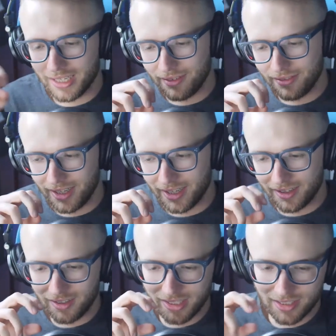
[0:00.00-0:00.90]
kind of
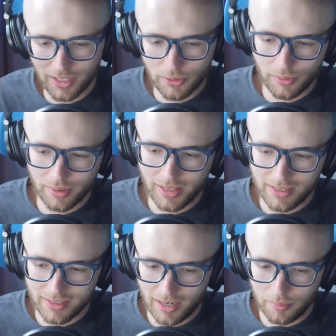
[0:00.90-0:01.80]
like continuing with
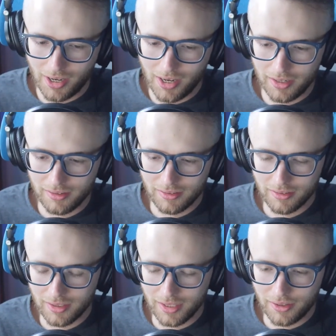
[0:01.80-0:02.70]
that timeline,
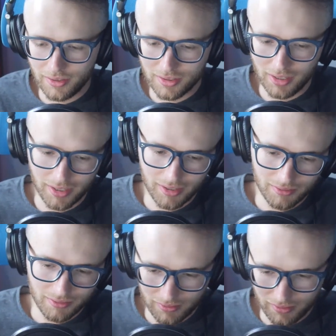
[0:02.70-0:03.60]
you know, it's like
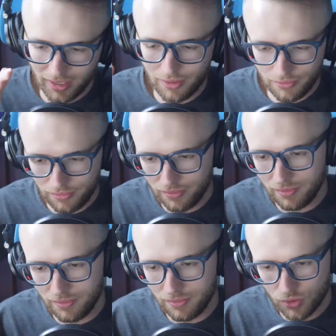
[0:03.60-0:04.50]
kind of
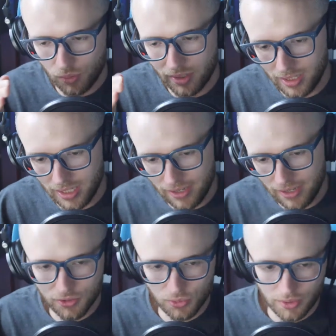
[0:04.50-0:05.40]

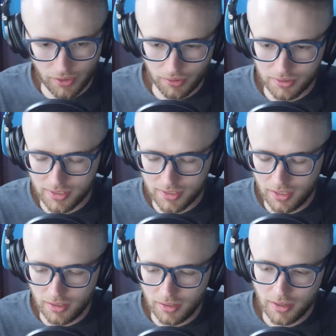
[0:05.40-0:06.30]
2011,
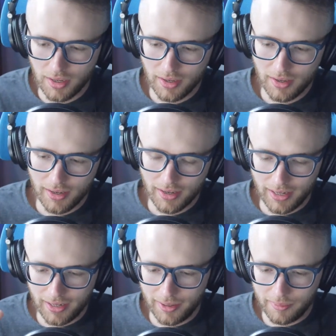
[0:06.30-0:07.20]
2013. Mm-hmm.
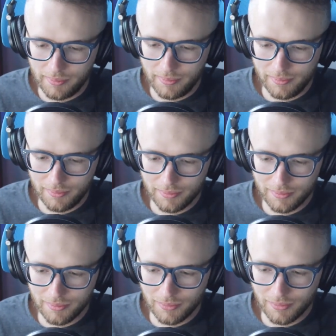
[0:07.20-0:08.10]
Um,
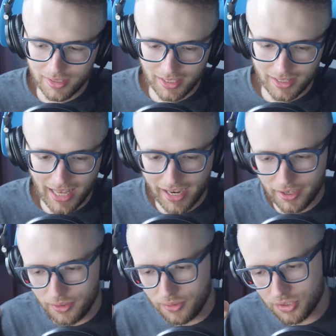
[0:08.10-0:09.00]
did that
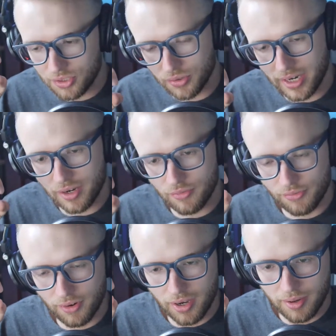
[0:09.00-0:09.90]
go straight
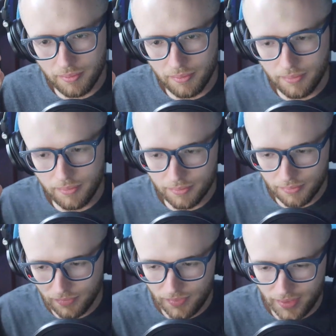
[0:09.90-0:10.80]
from
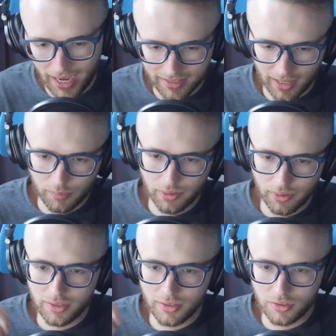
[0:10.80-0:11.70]
that time
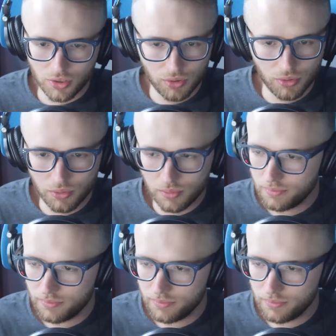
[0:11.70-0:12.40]
period to,